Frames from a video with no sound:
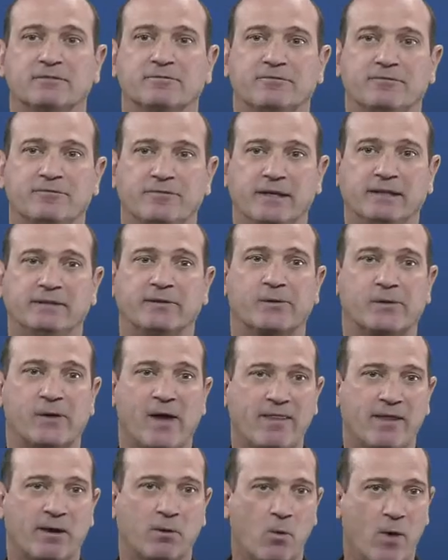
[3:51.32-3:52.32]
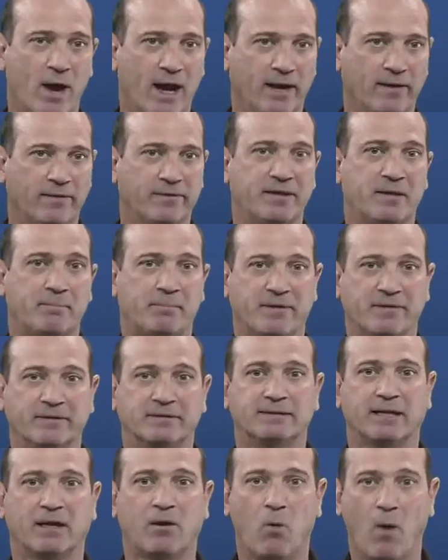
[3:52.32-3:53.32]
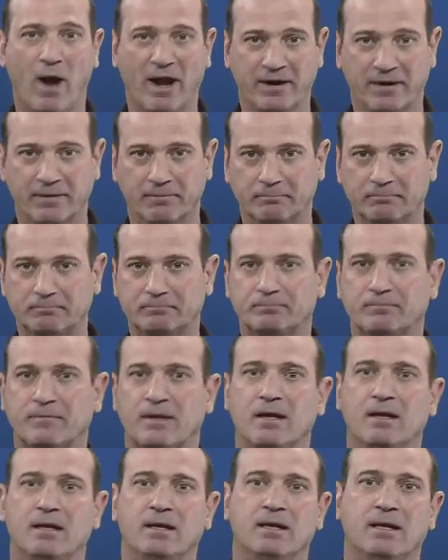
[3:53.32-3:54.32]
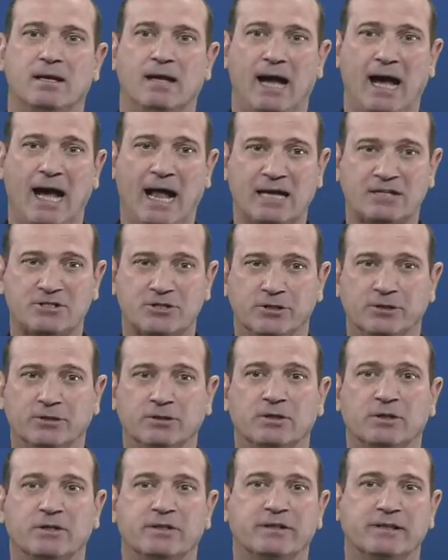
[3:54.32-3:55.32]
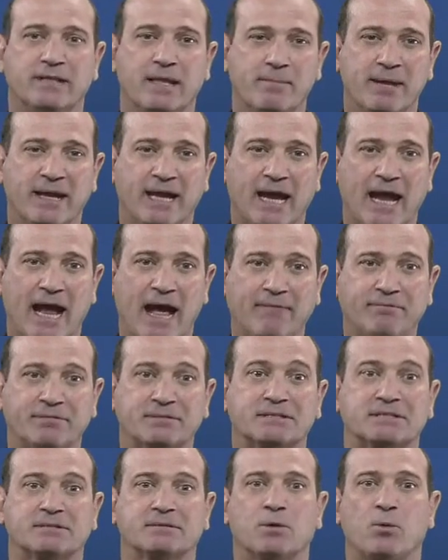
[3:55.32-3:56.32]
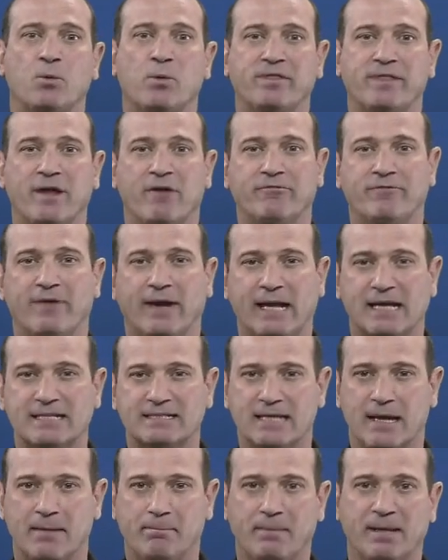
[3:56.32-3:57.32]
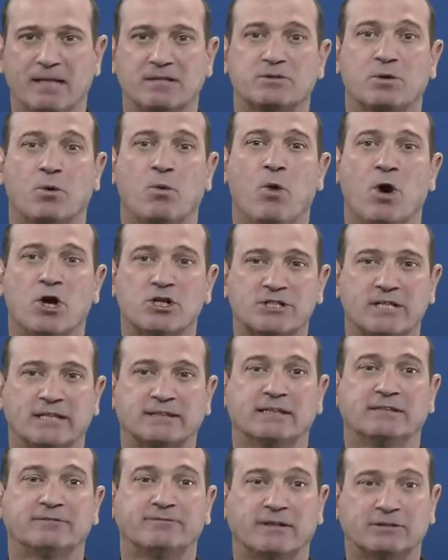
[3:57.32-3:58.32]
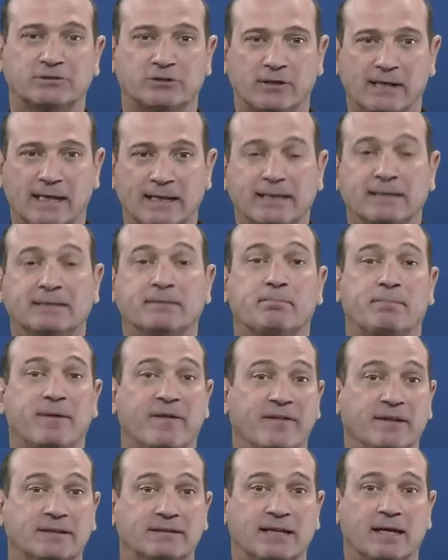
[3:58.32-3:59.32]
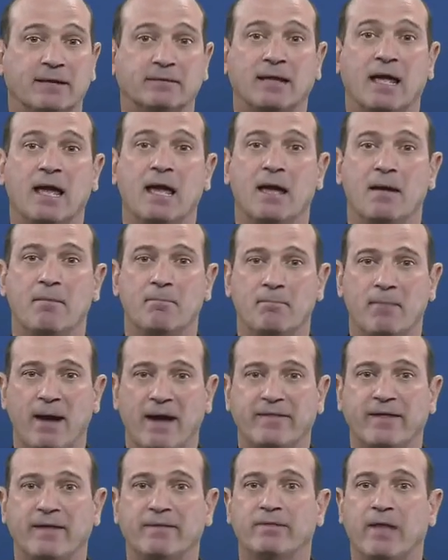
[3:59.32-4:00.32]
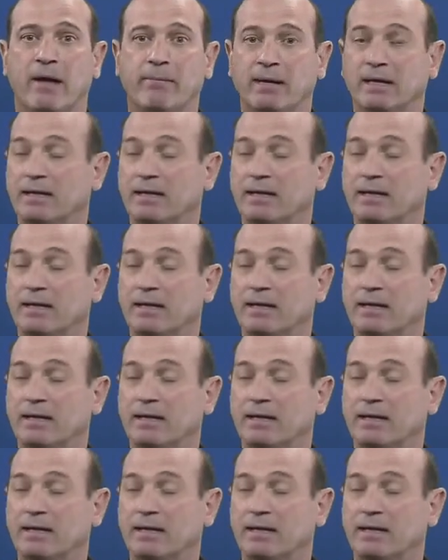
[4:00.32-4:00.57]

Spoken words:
fit rather well the predicted one. Also, the mean gaps without fecal samples was satisfactorily predicted by the double